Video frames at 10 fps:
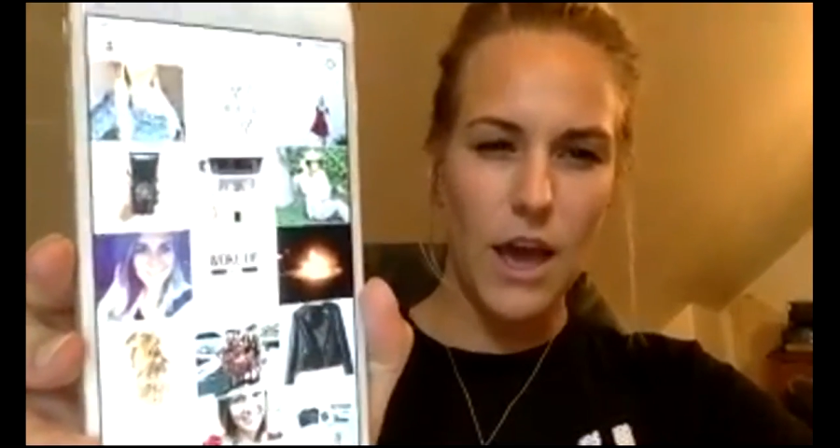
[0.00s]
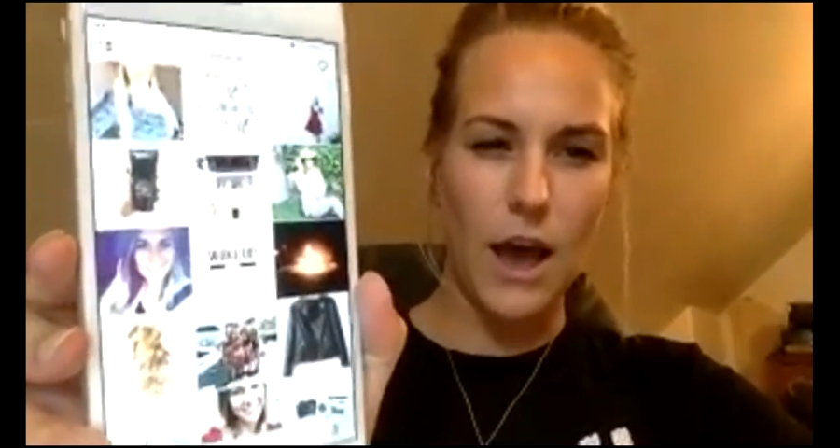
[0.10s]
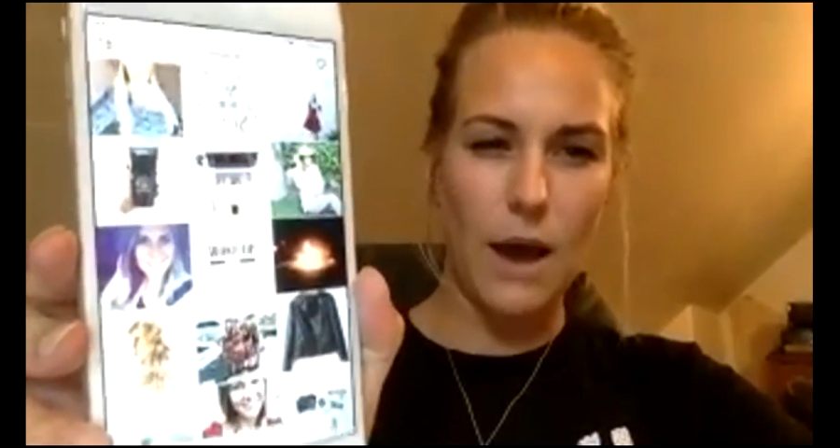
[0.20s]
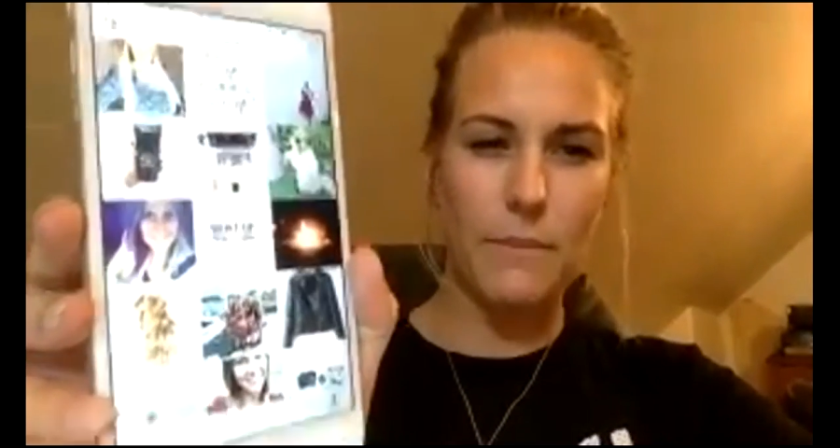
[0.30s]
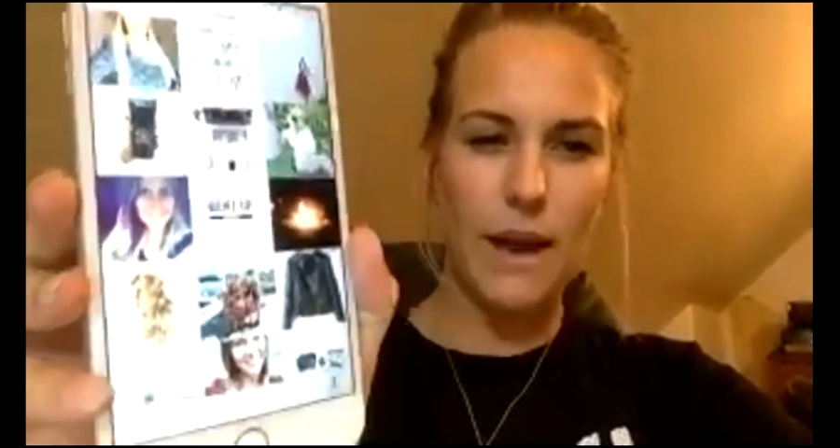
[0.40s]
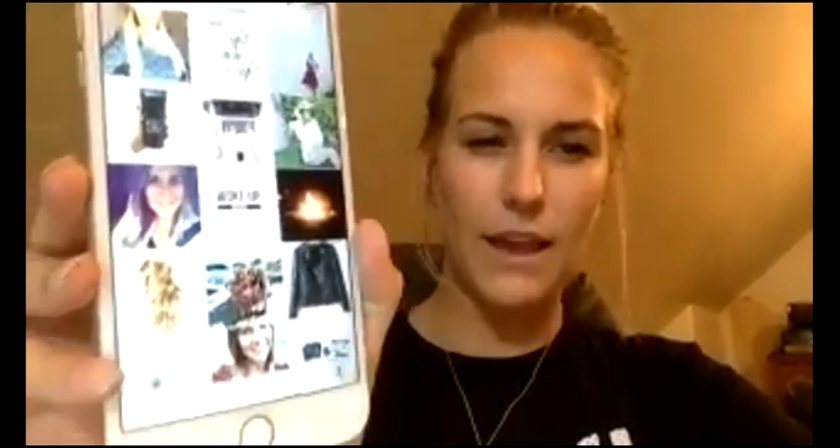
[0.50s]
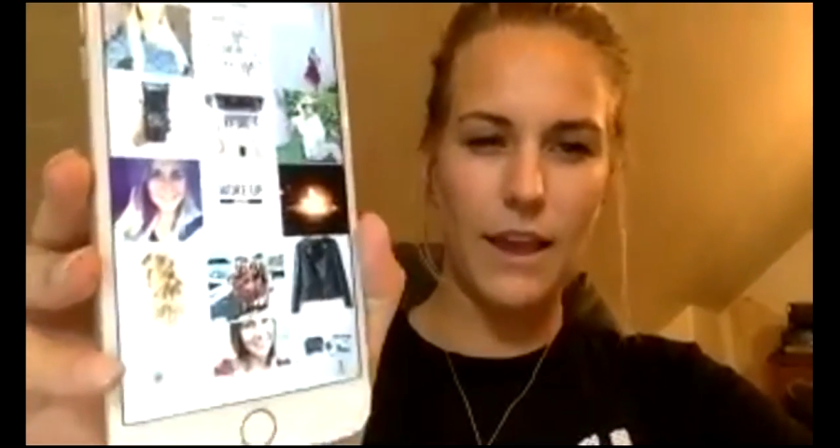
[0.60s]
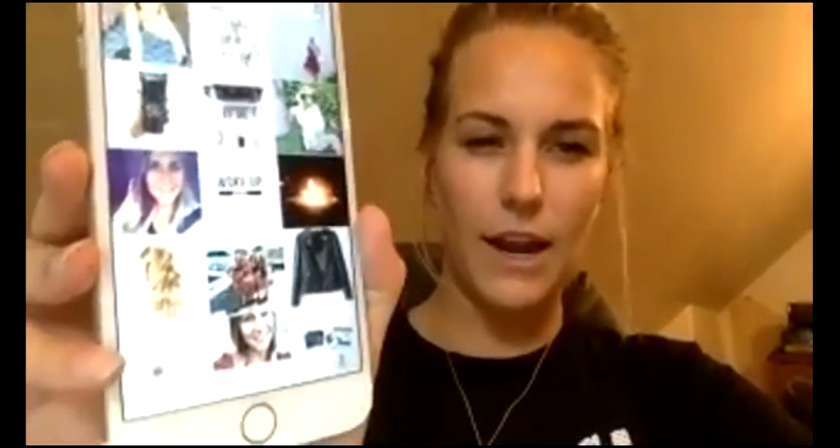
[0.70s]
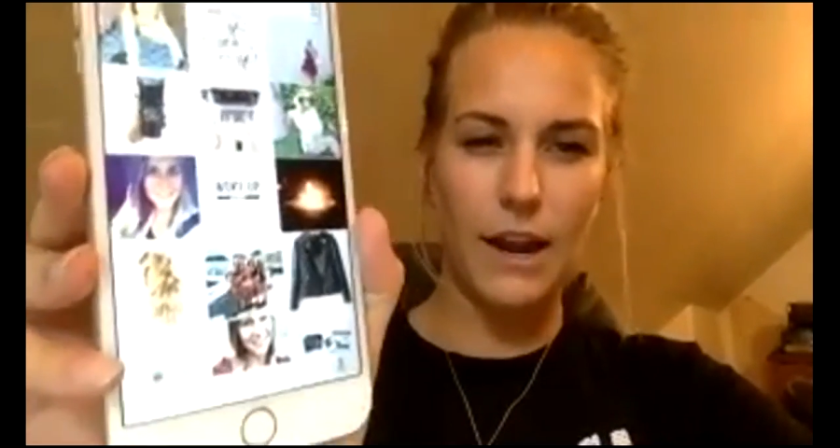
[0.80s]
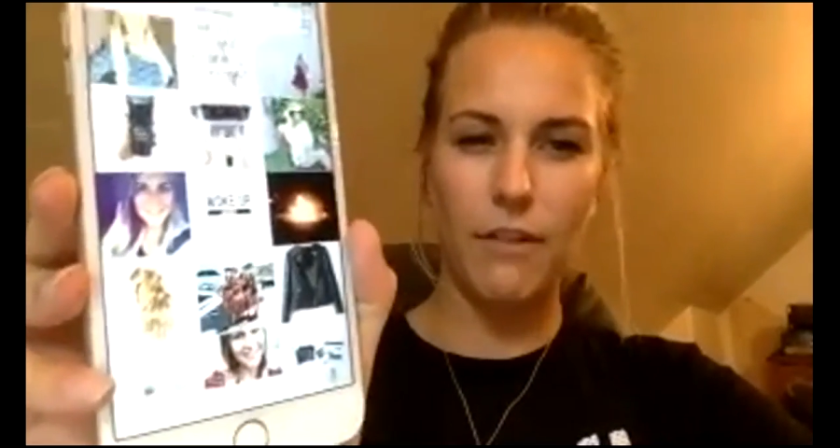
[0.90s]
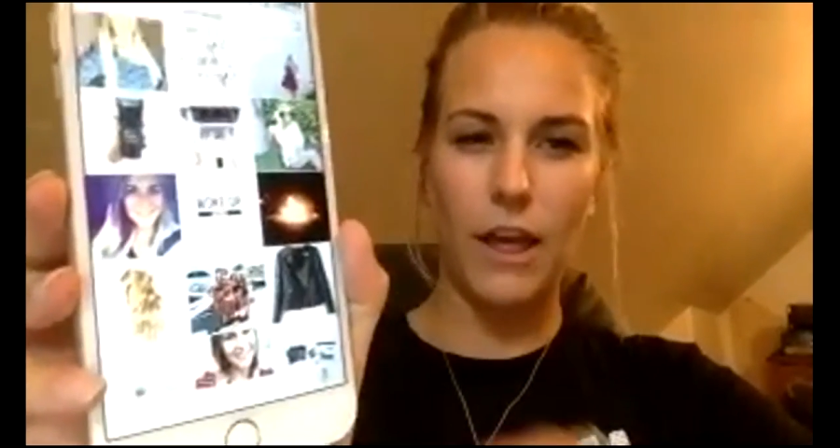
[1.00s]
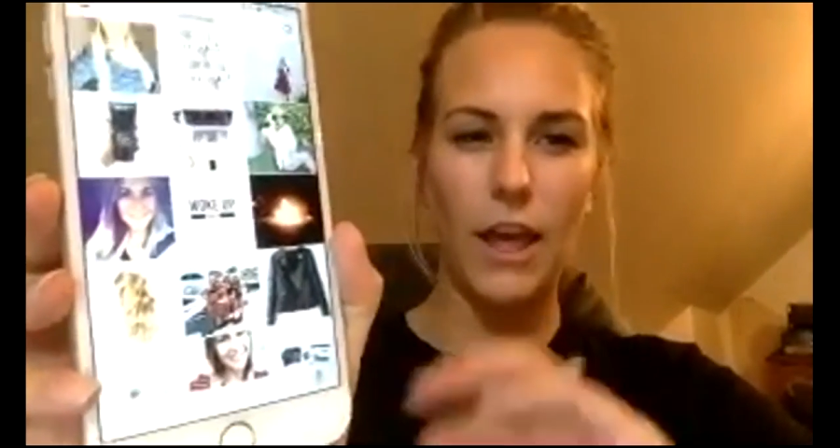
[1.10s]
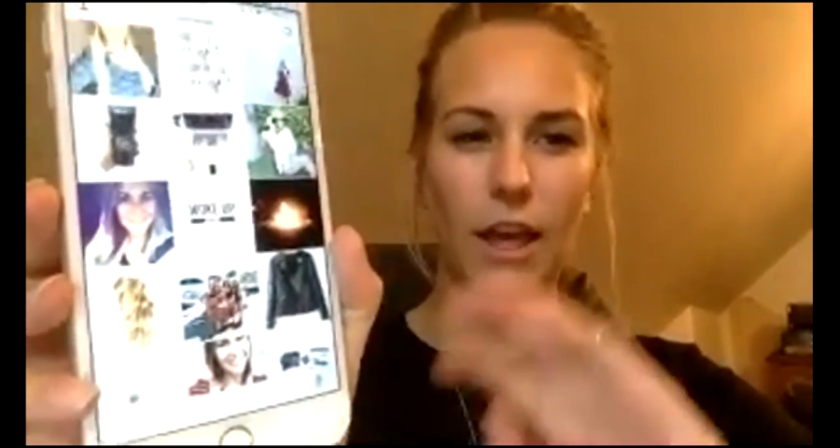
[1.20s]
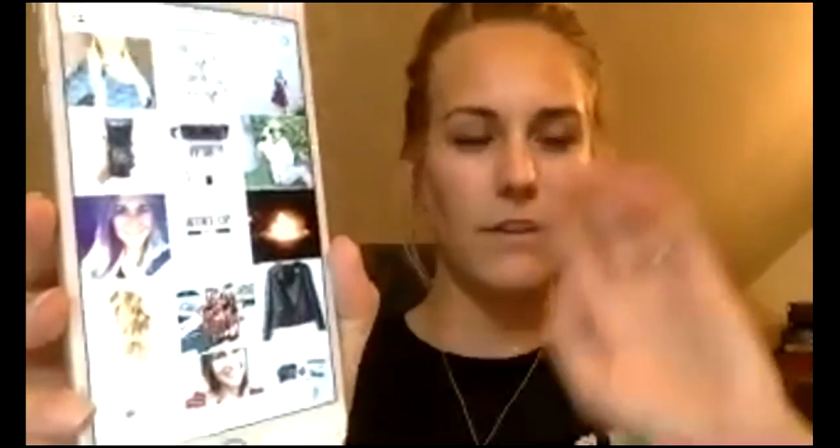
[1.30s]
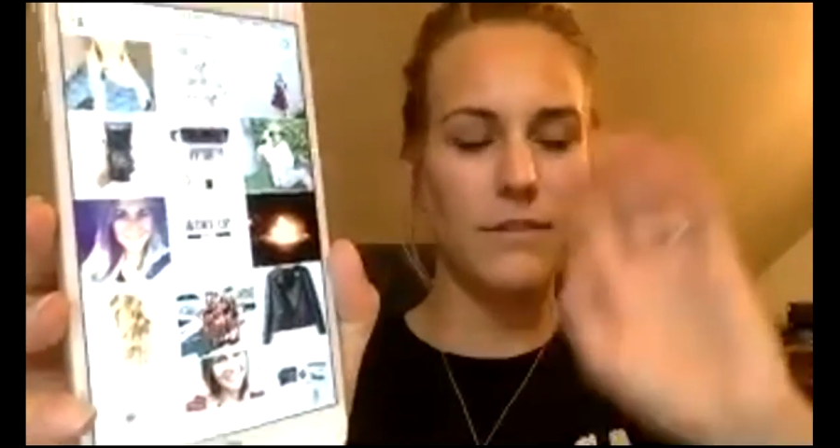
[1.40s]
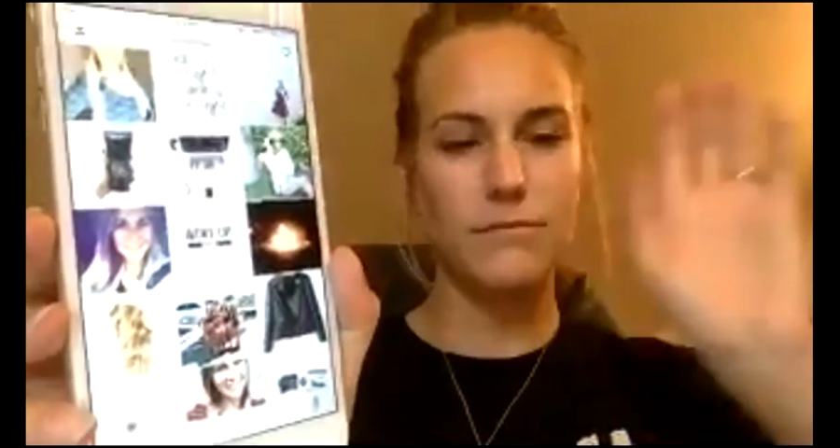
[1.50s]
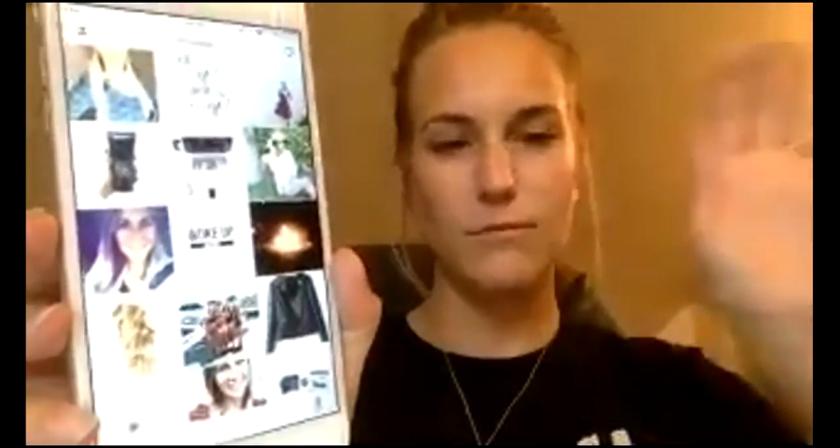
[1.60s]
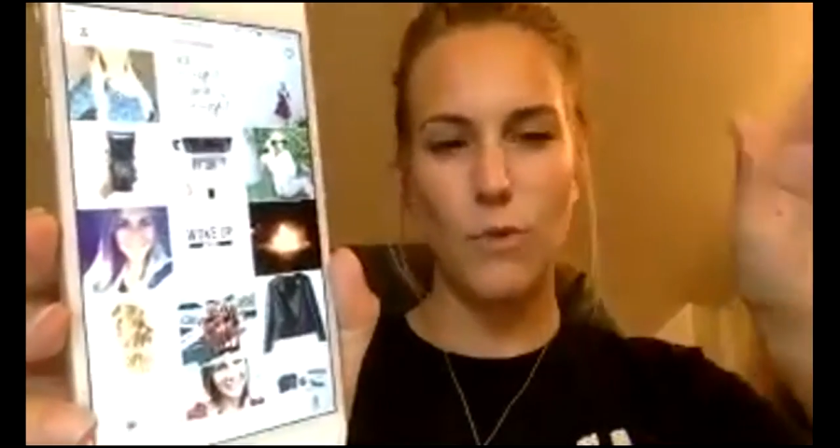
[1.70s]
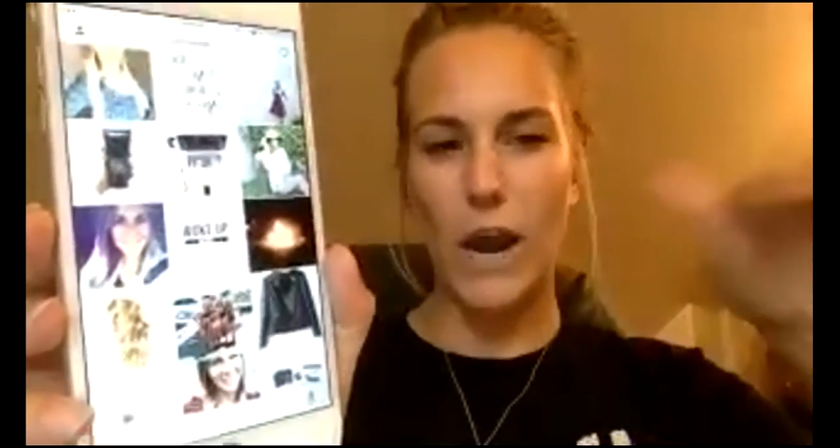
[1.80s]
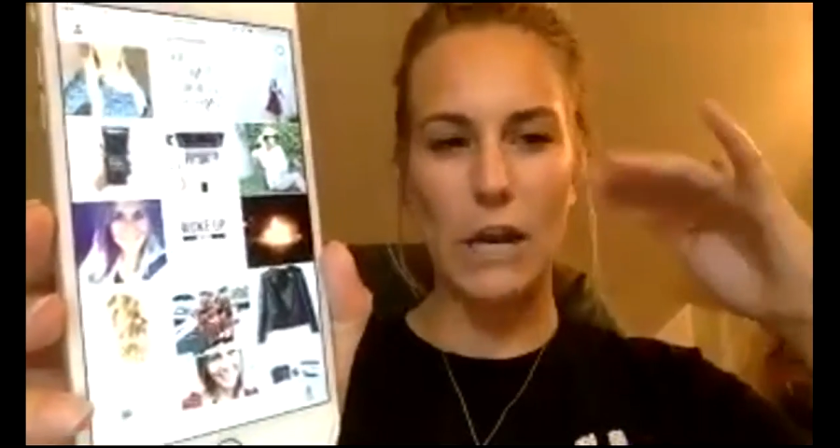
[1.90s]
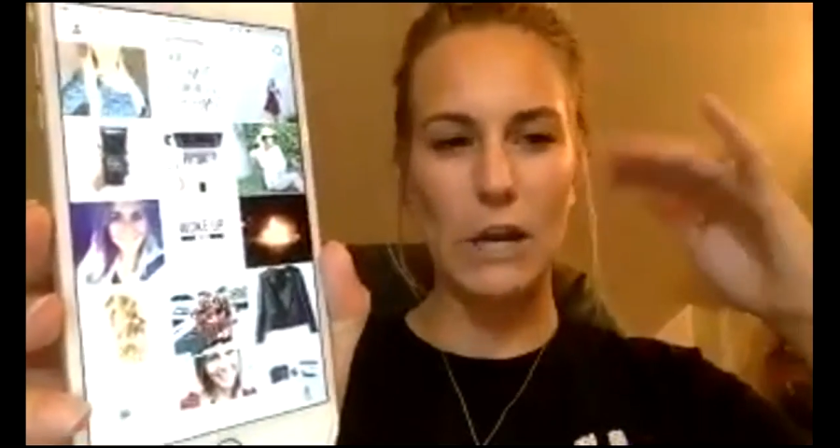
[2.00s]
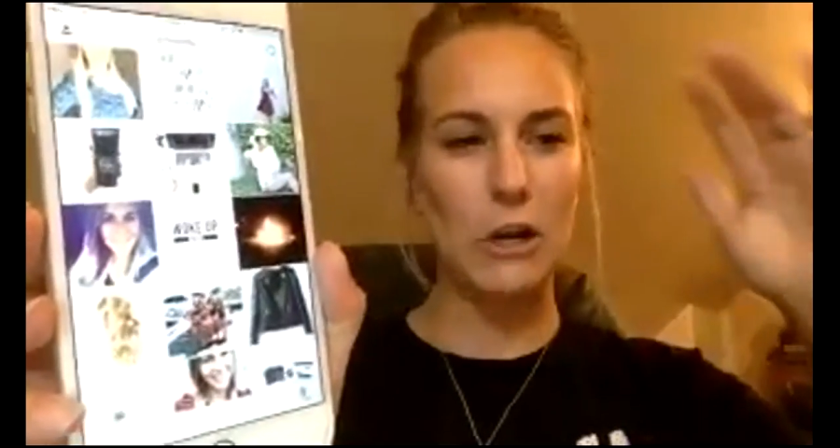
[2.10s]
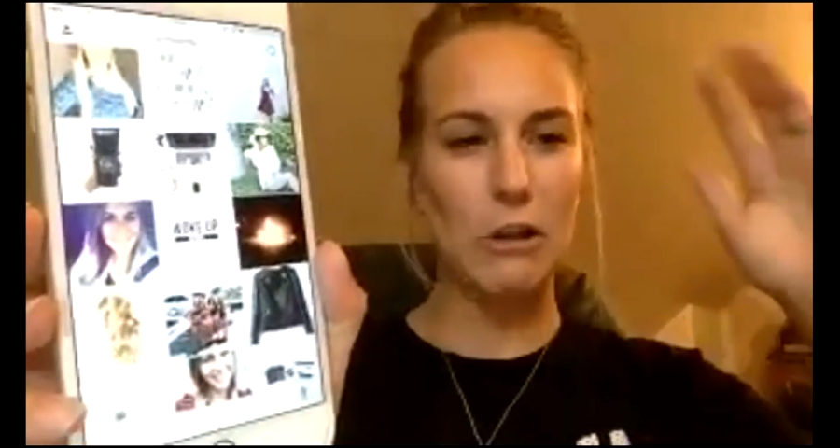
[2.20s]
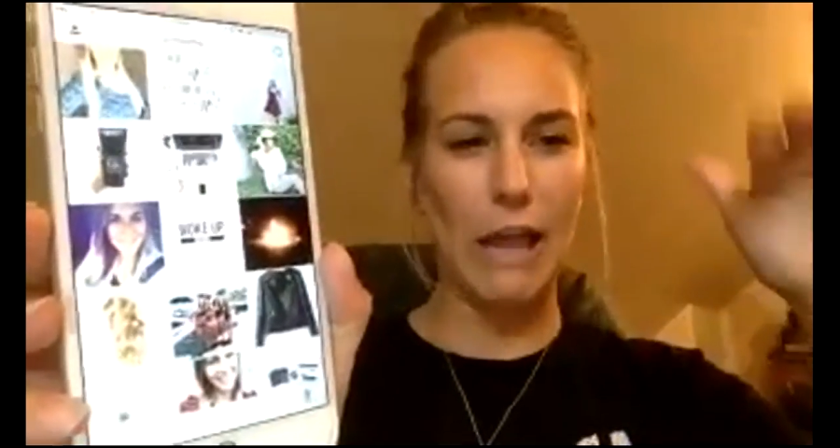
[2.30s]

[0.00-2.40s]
but I kind of like whiter,